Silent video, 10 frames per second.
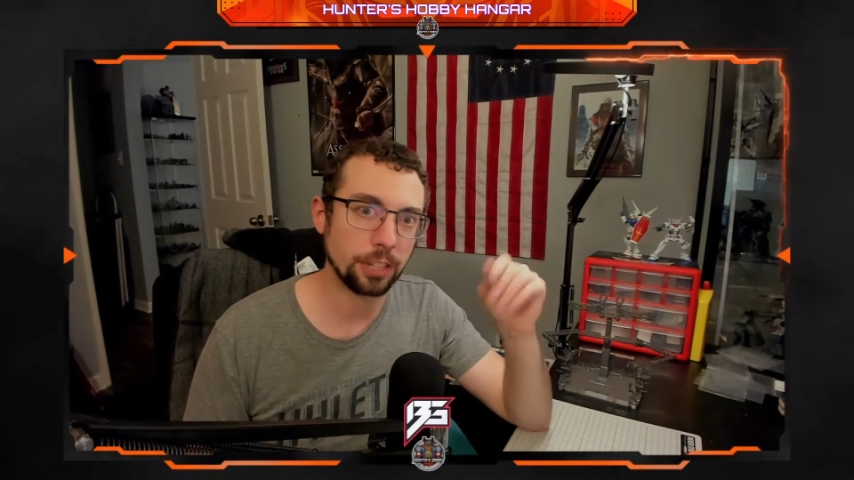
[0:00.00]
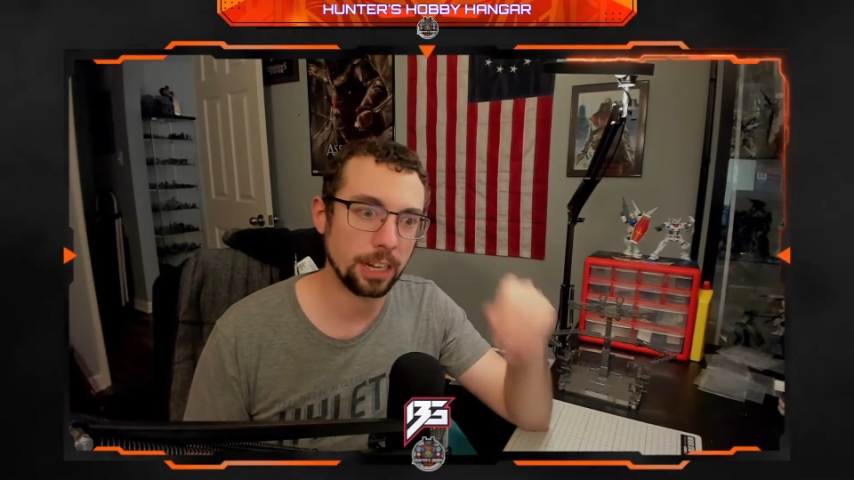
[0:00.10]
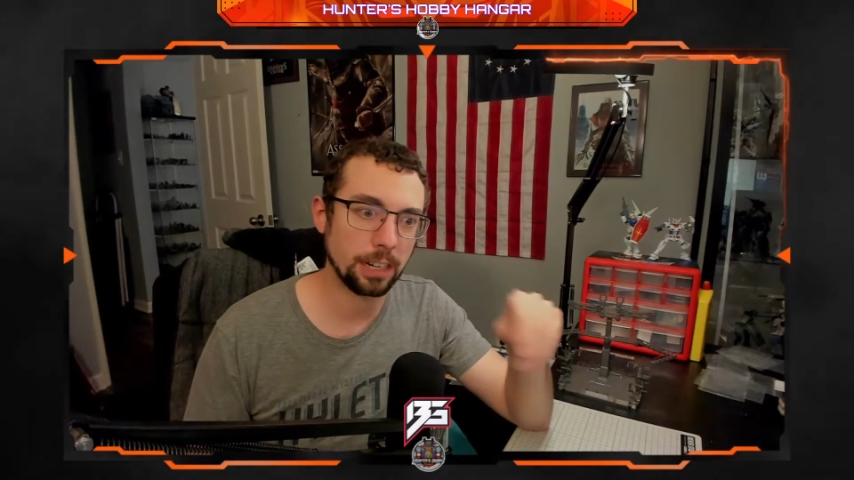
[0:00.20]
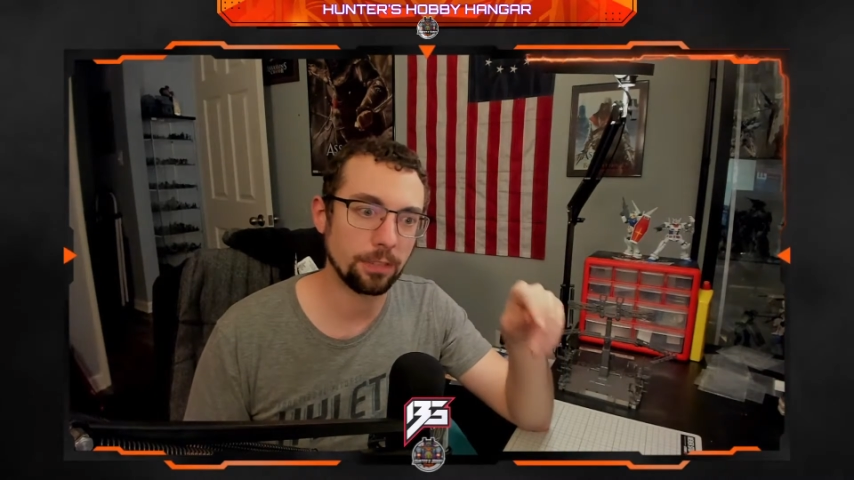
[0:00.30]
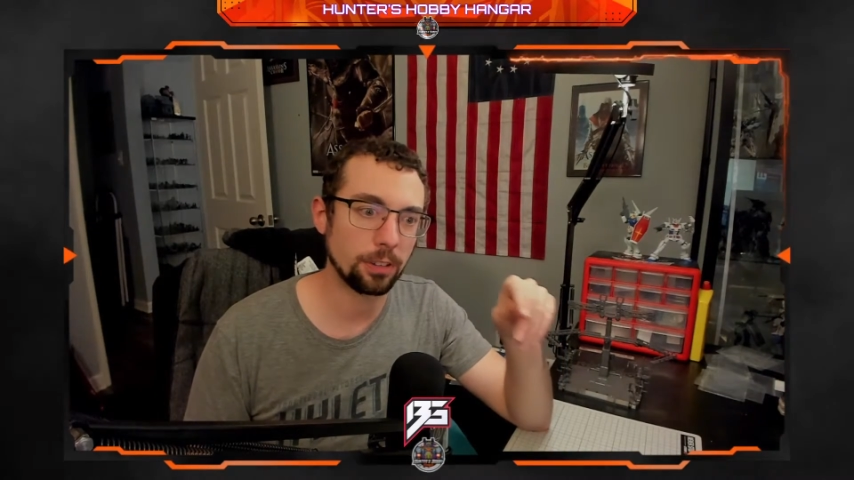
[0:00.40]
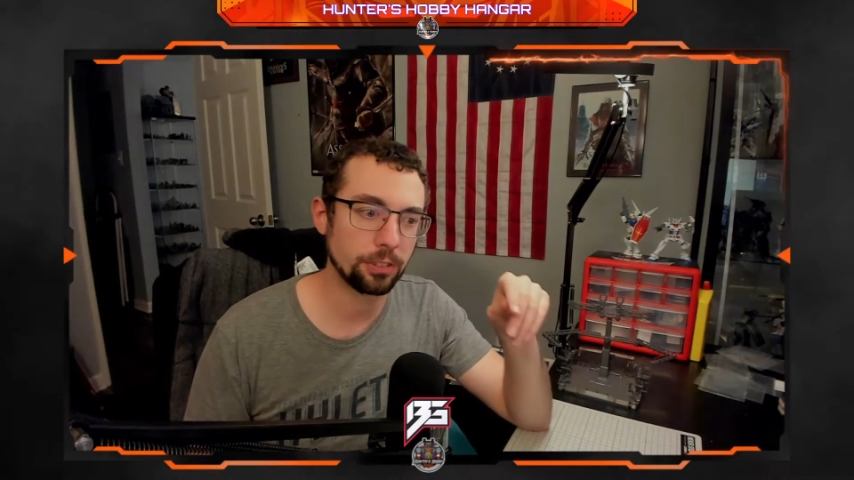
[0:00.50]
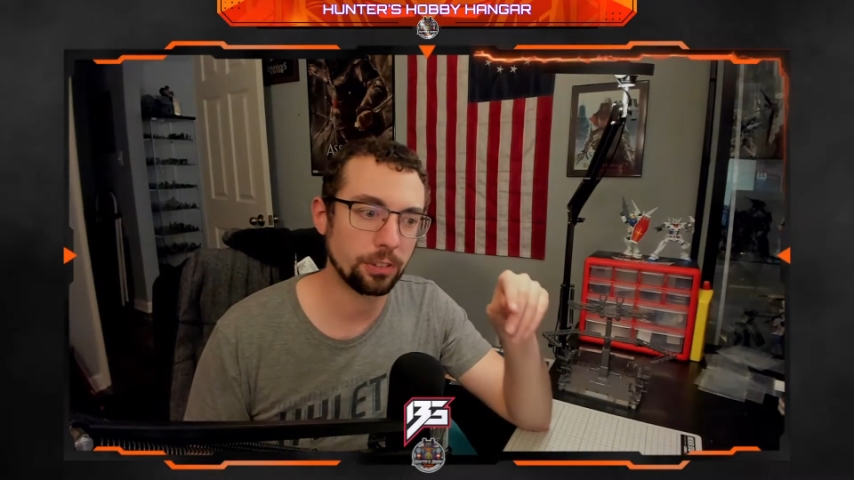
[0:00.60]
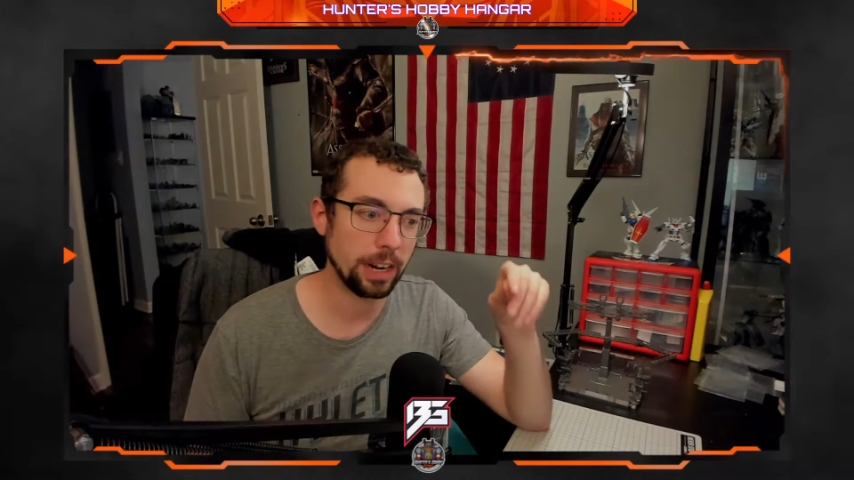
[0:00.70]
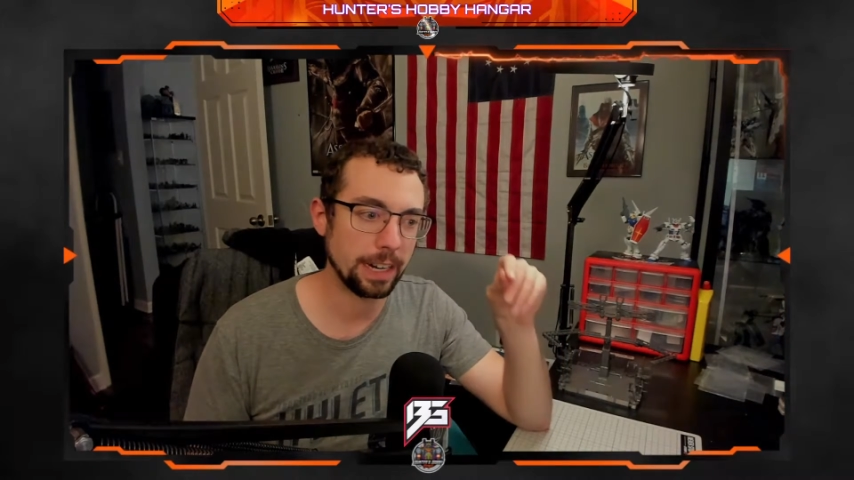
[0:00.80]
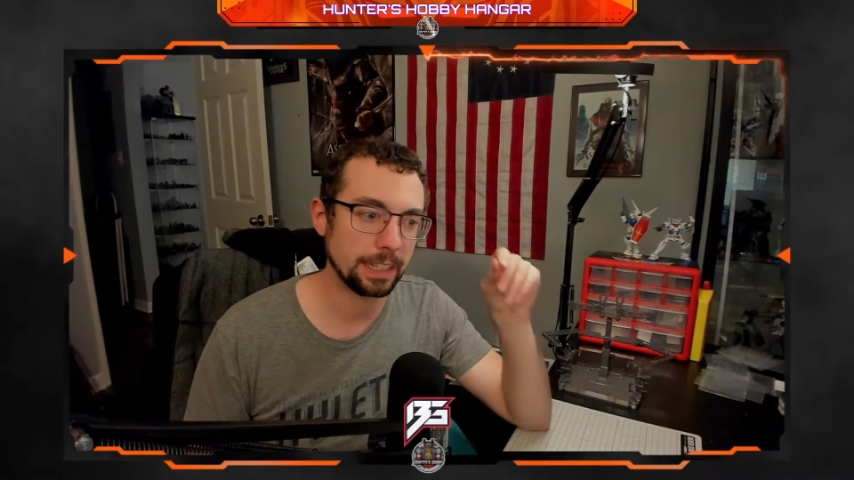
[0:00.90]
jack of all
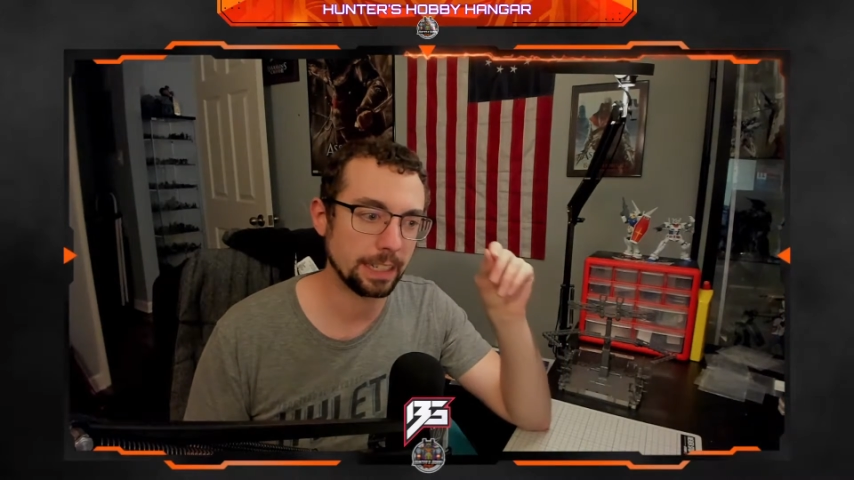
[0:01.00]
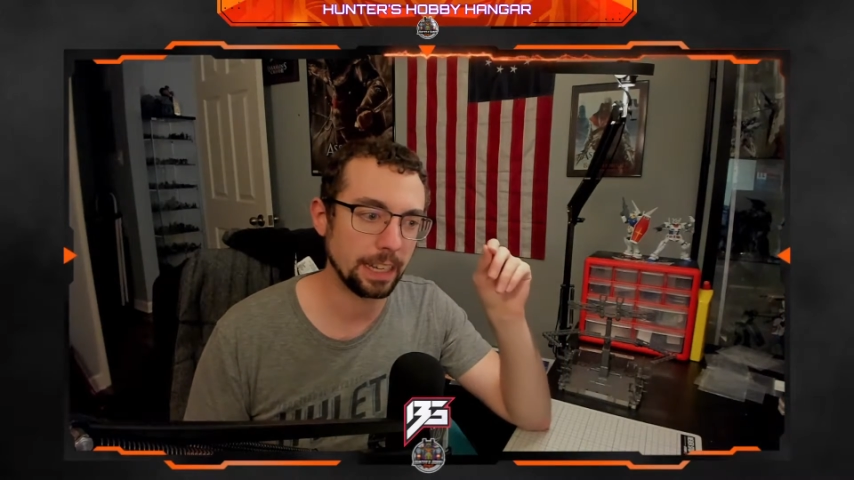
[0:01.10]
trades,